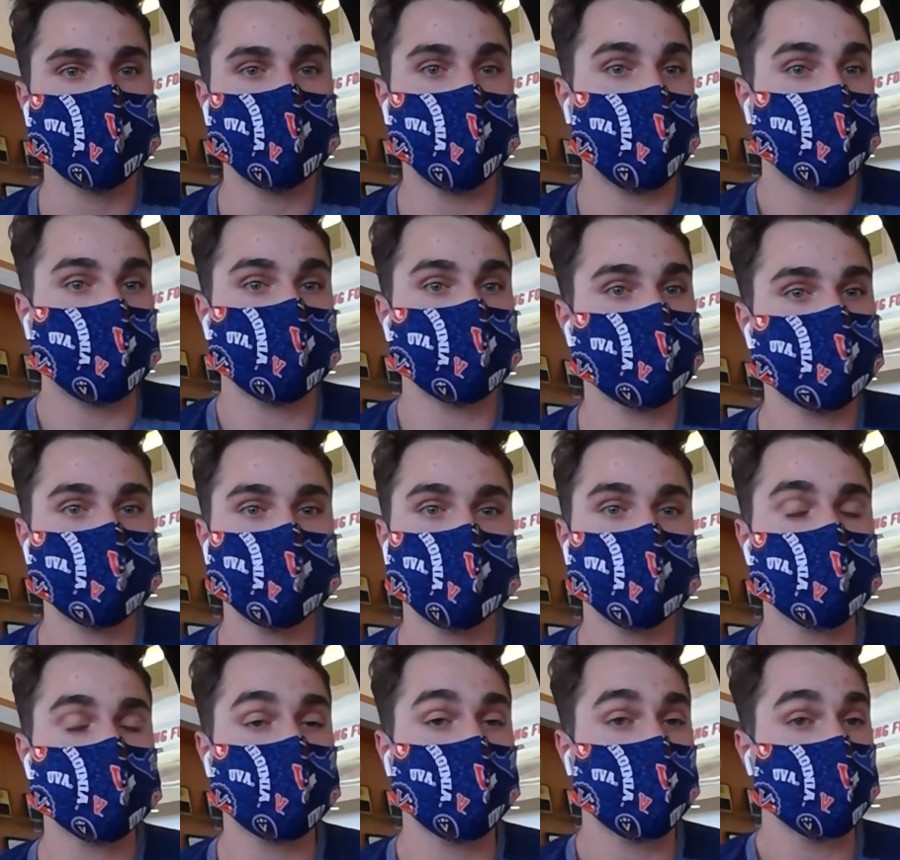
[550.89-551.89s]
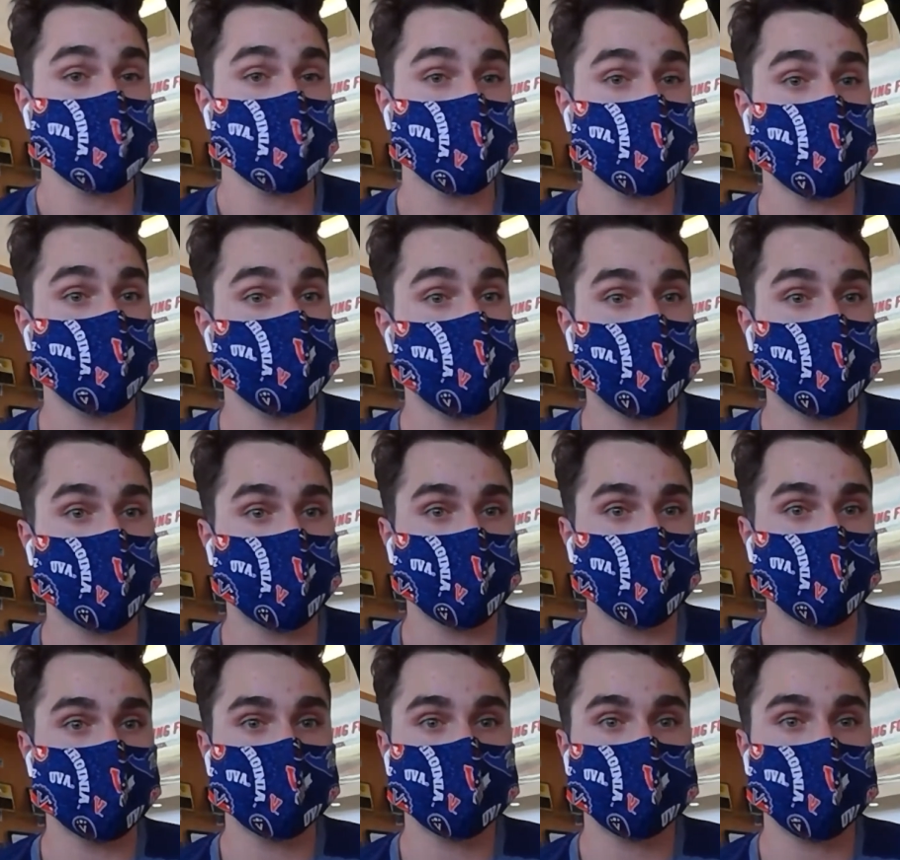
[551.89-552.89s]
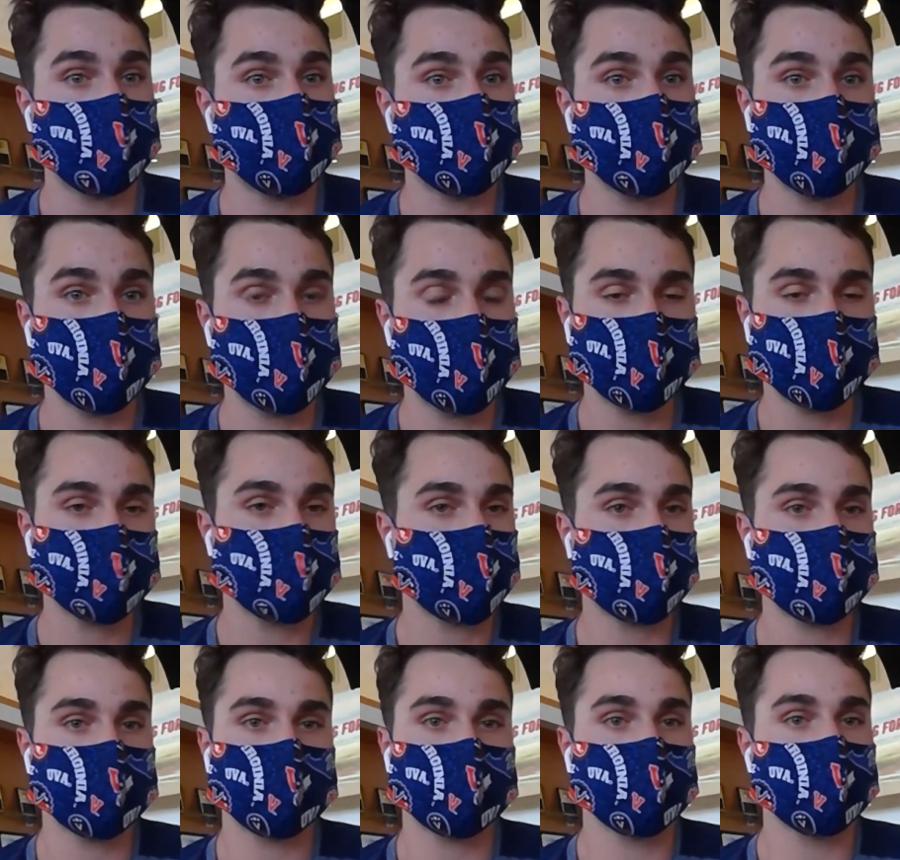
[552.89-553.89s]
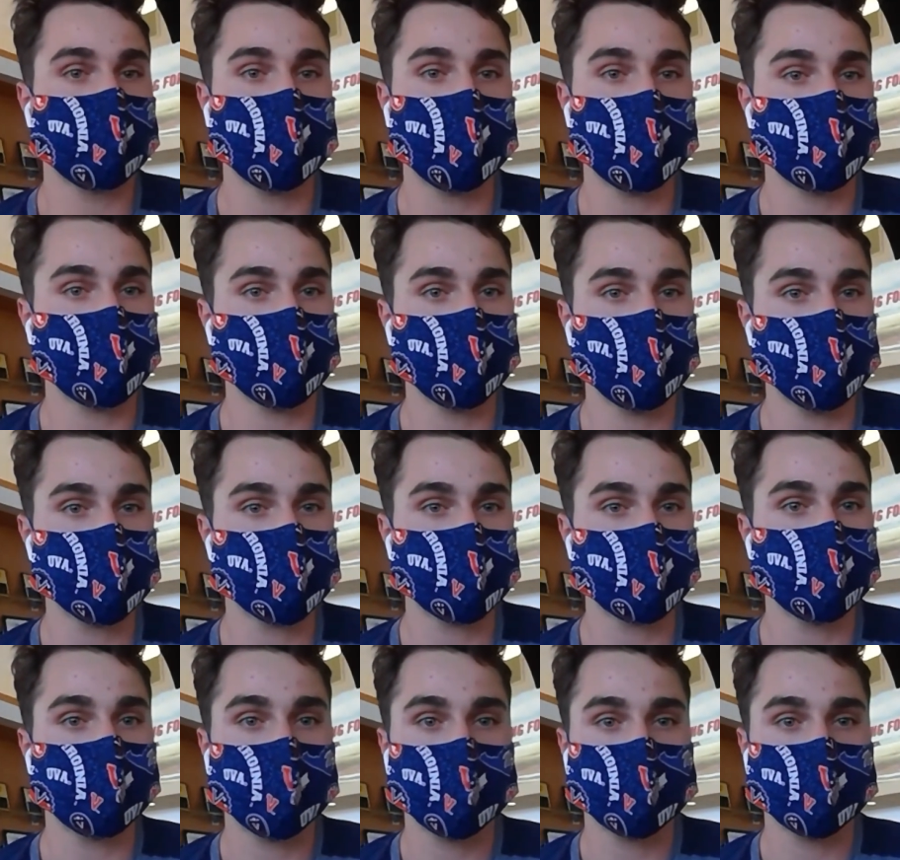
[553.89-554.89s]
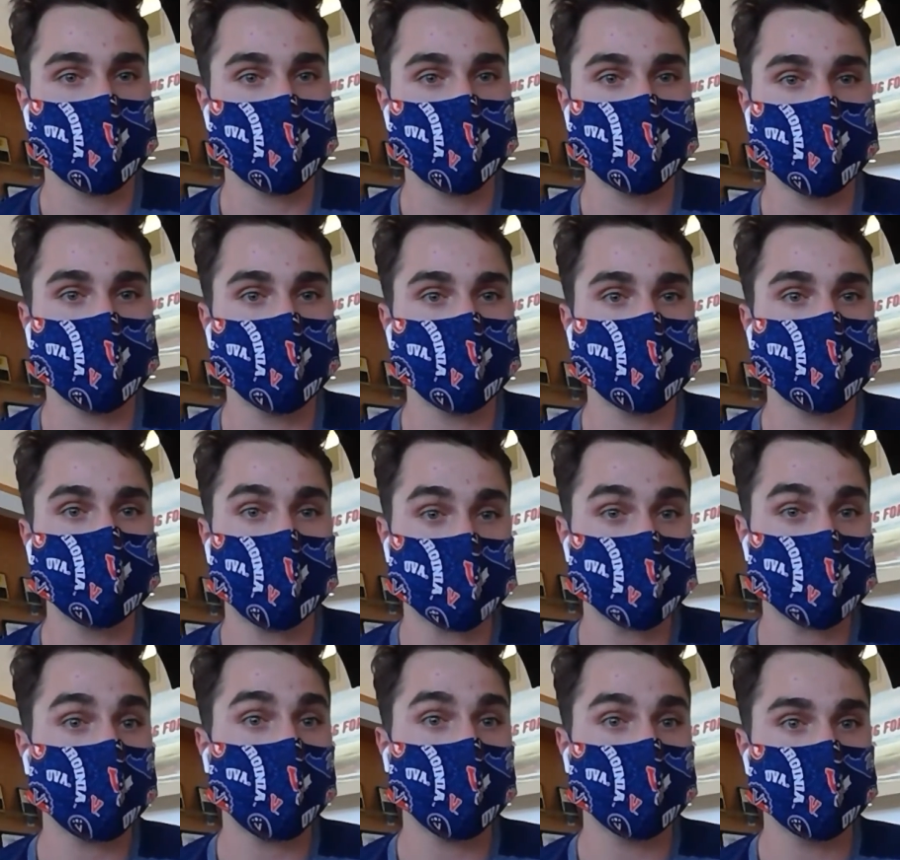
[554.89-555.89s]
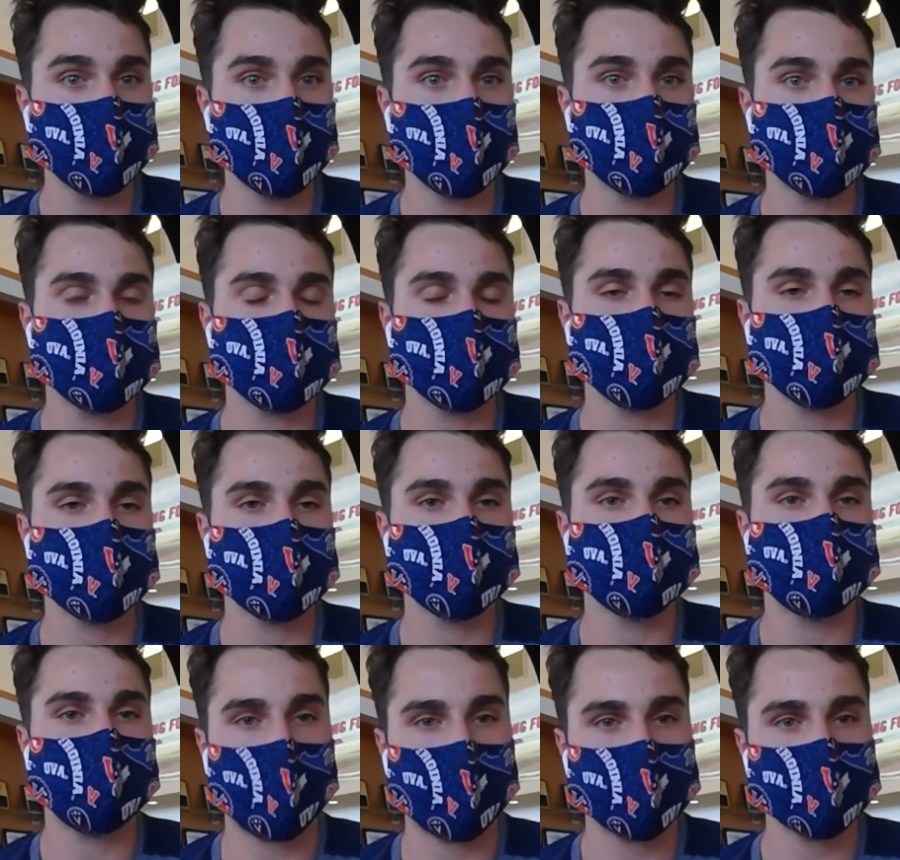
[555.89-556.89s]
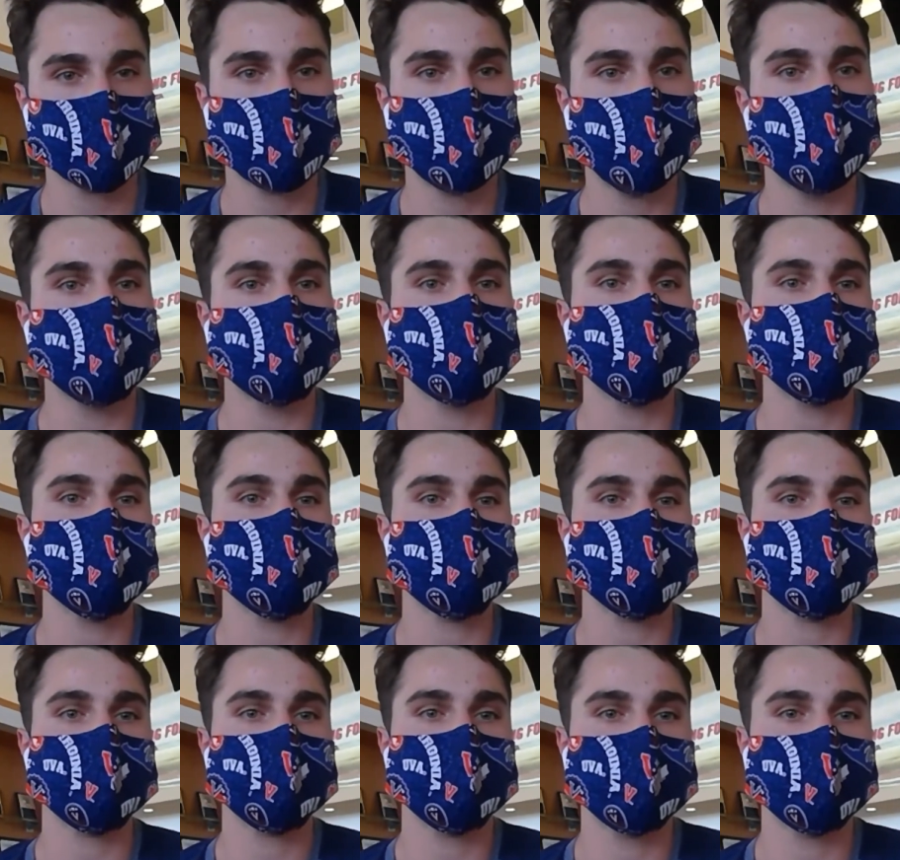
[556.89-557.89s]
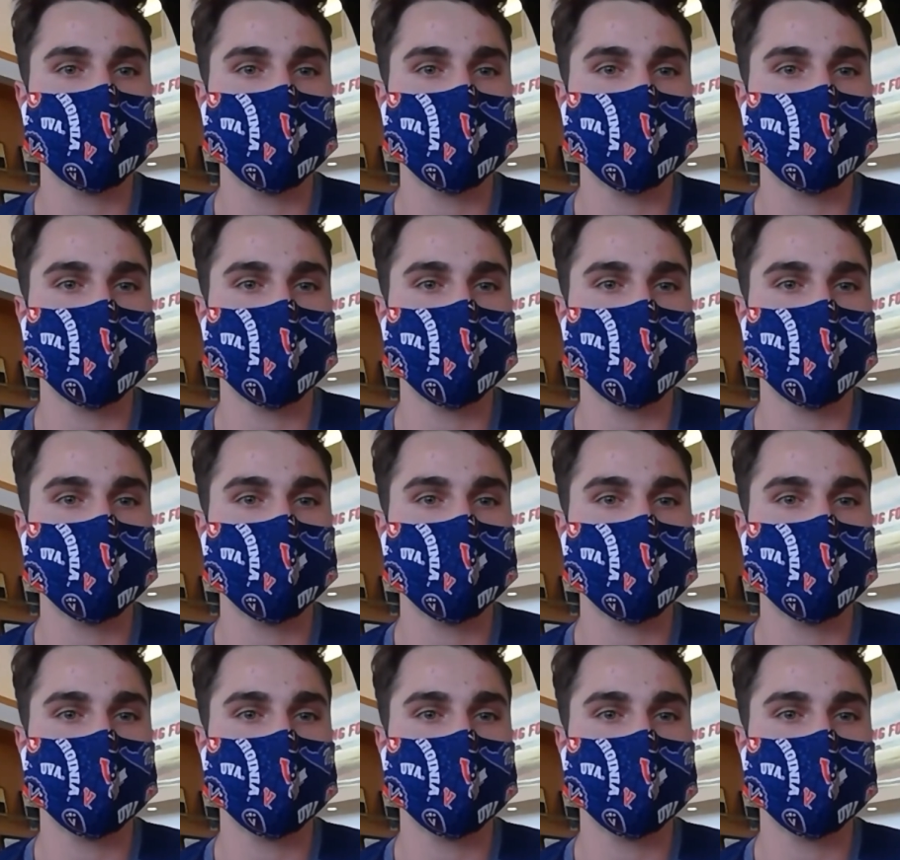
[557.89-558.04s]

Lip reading: that supposedly come out of it, that it's, for whatever reason, one way or another, that's why the legislation passed Congress